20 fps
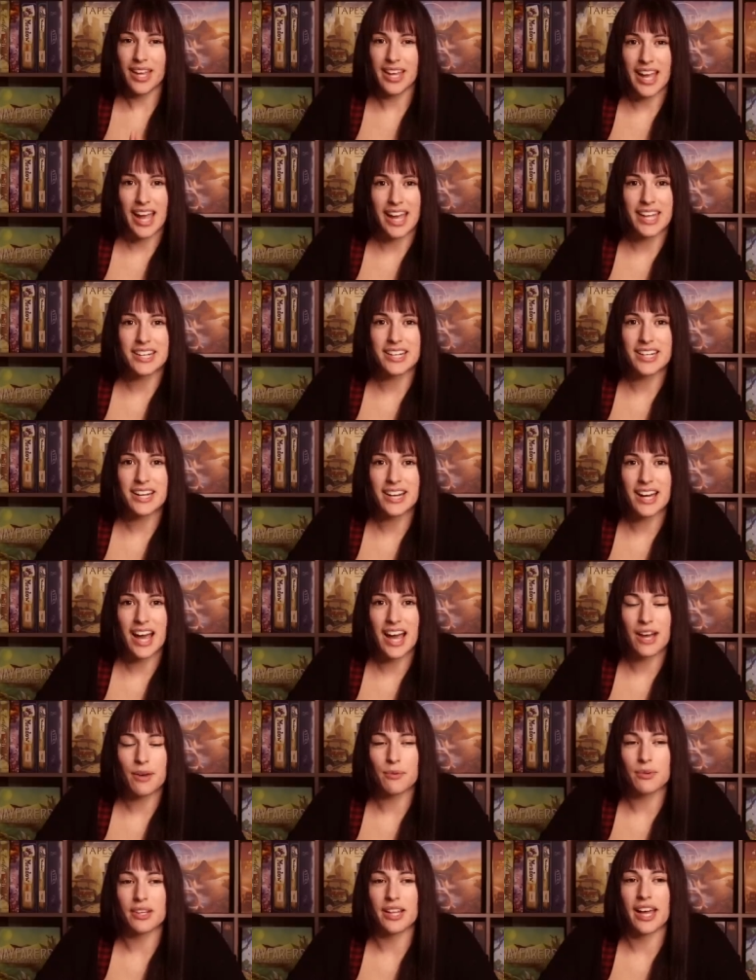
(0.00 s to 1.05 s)
Aiden and
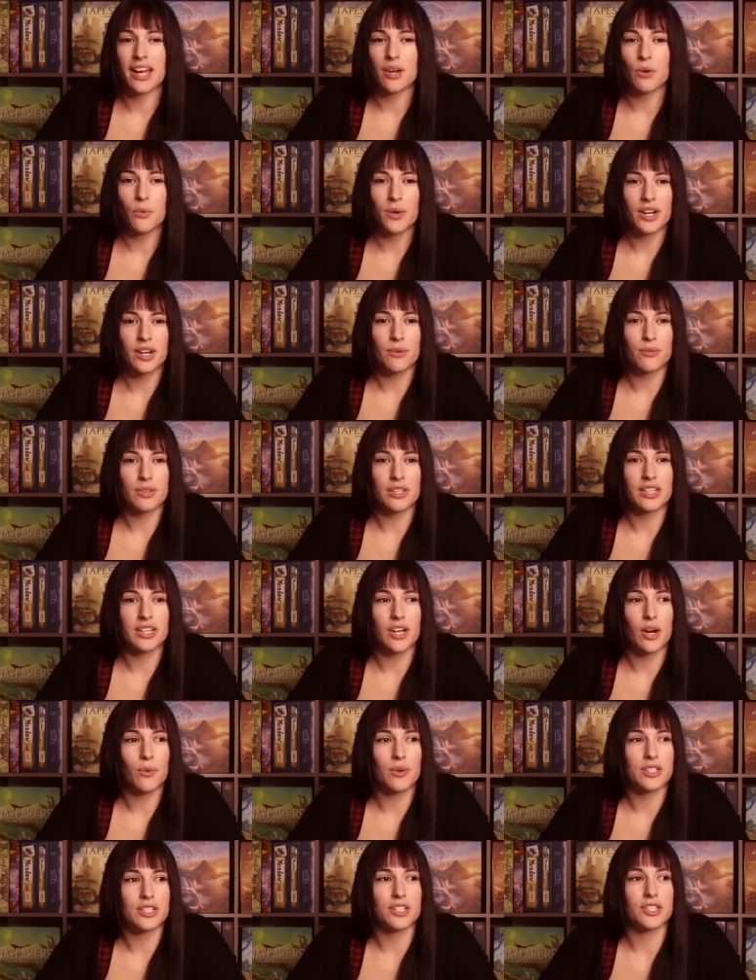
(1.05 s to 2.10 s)
I were like, we don't really know
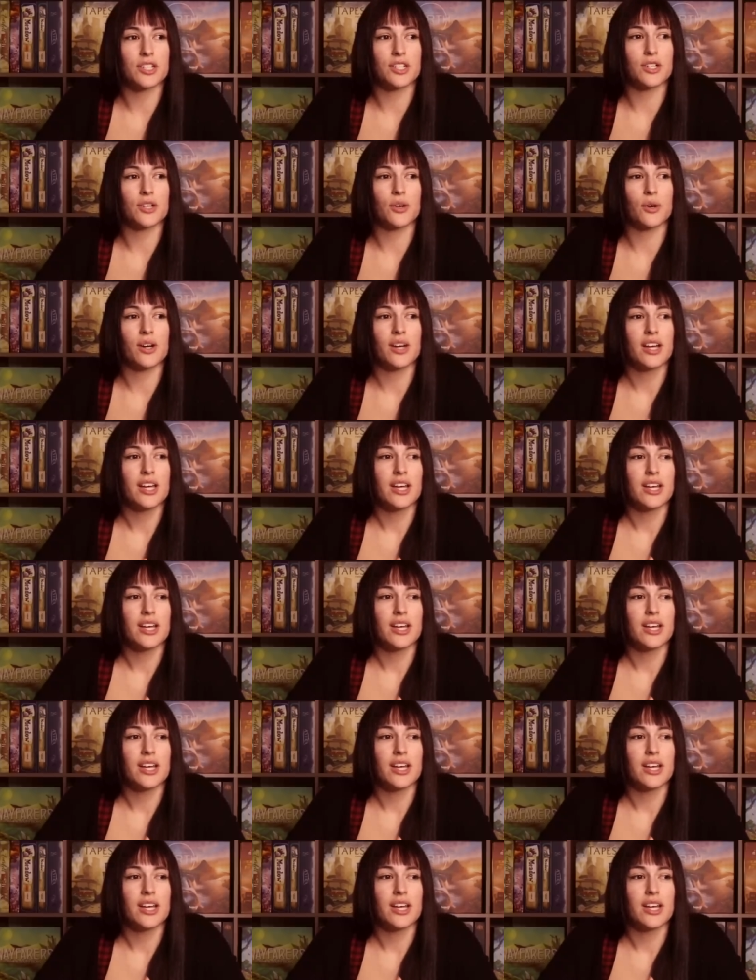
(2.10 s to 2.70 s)
what to do.